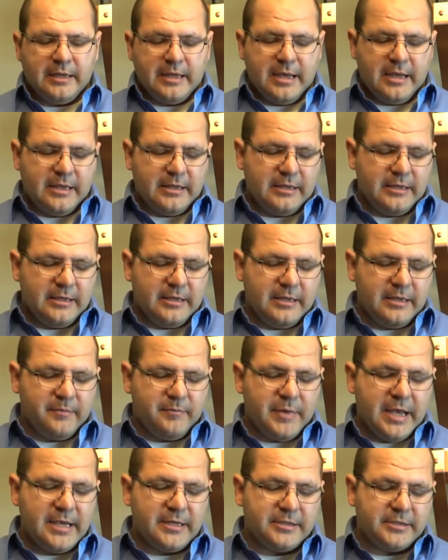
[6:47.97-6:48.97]
And
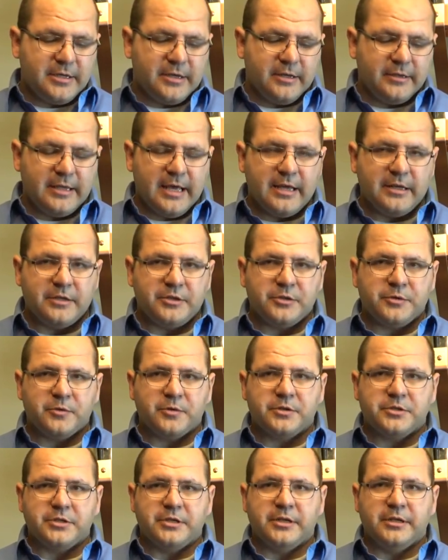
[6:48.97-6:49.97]
then based on that
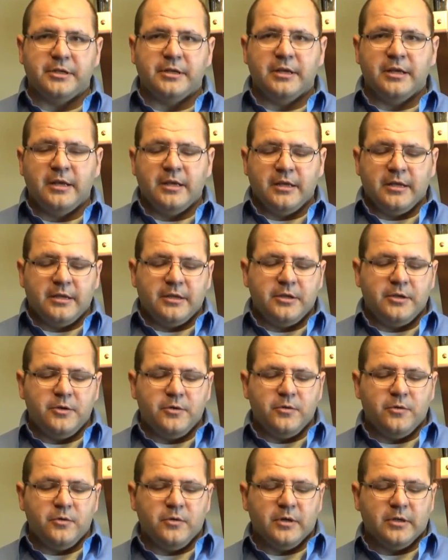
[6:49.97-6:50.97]
distortion,
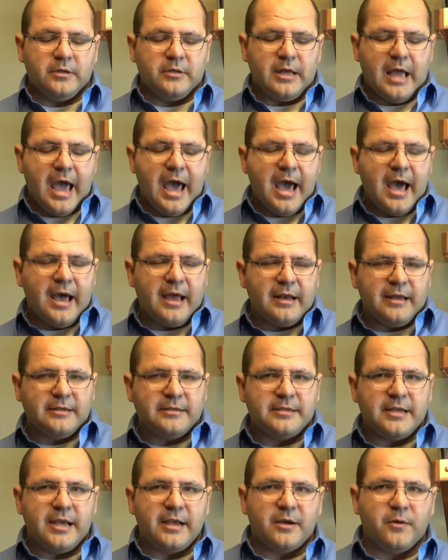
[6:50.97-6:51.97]
you add
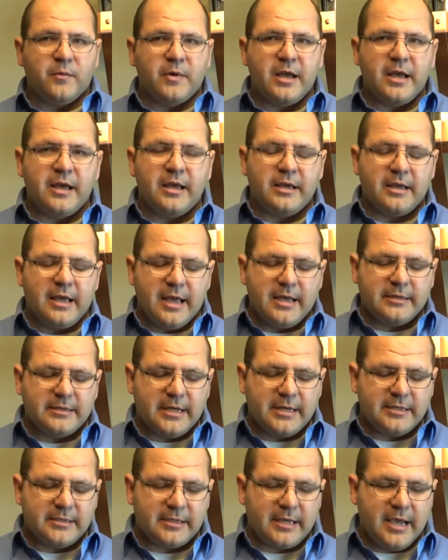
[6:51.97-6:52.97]
and take away
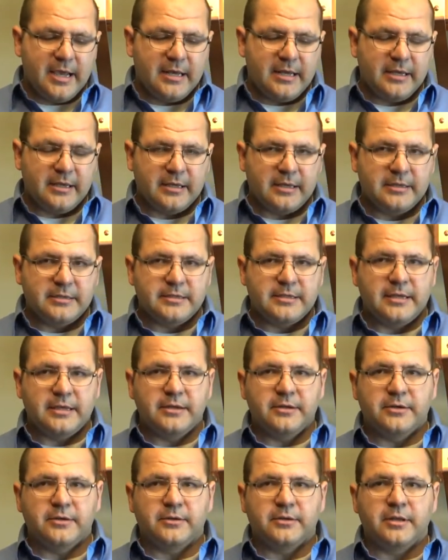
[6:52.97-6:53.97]
anti-skating
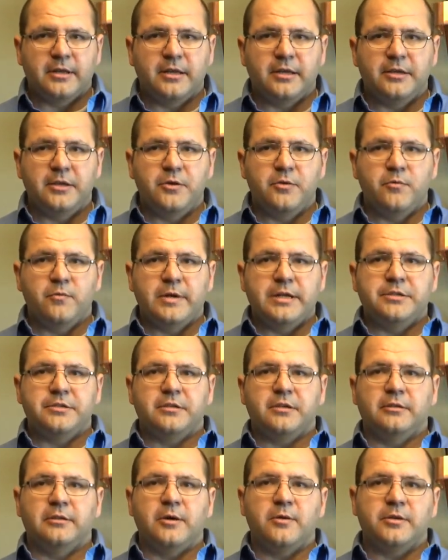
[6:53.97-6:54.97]
until you reach
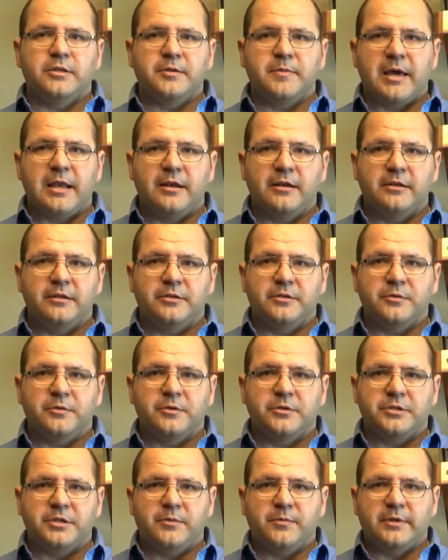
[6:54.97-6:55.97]
the lowest amount of
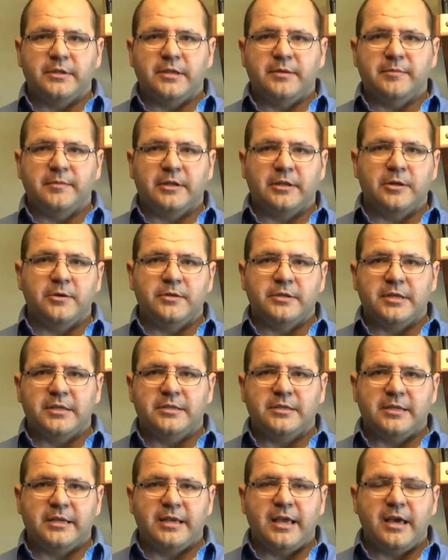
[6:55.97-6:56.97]
distortion with them
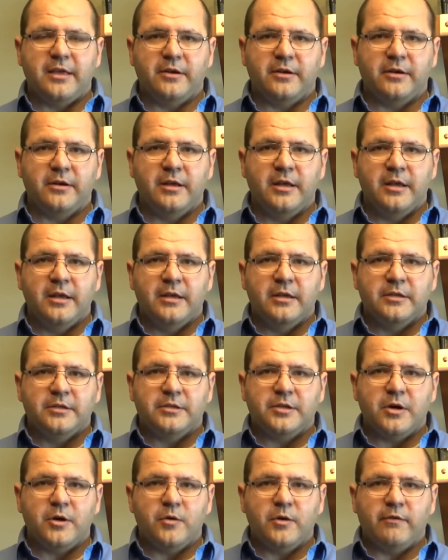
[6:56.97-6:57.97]
closest together.
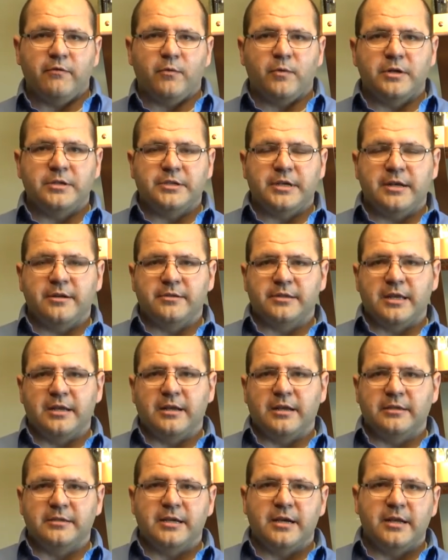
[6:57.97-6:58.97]
So if one channel is
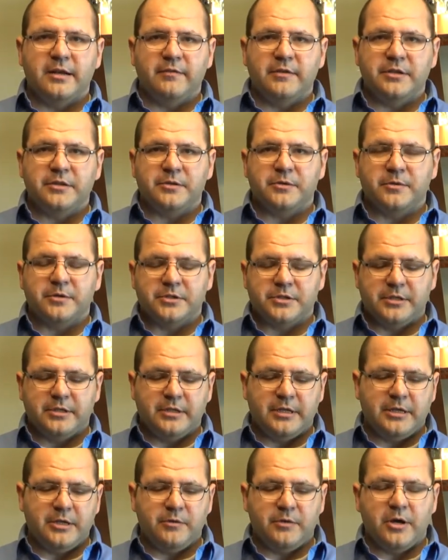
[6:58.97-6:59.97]
getting a ton of distortion,
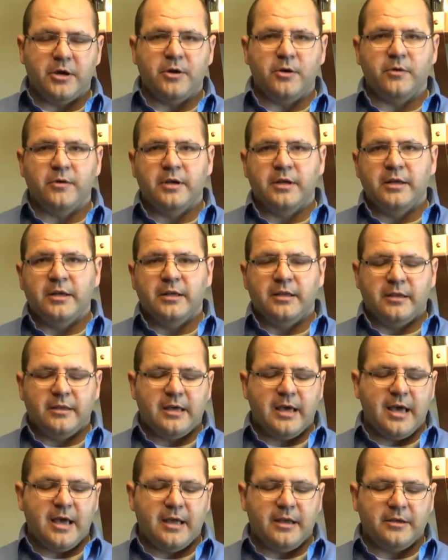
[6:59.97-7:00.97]
then you know
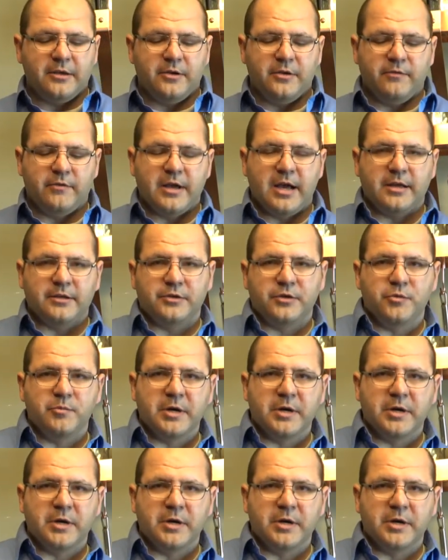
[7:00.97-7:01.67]
that you've got too